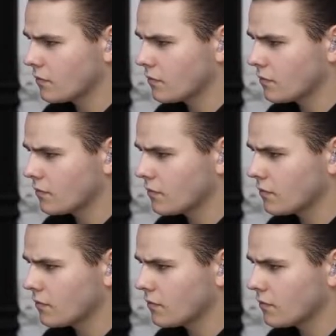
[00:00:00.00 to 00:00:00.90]
Okay.
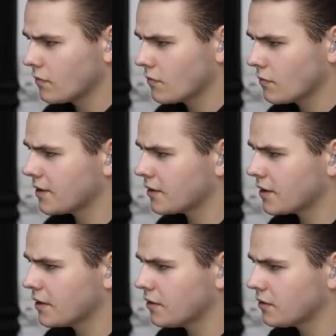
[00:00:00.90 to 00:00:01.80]
Command for landing
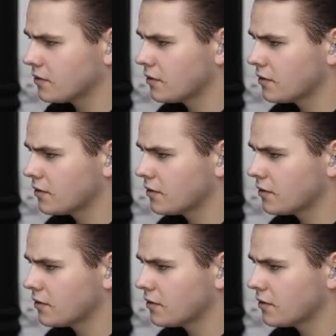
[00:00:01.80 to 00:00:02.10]
right here.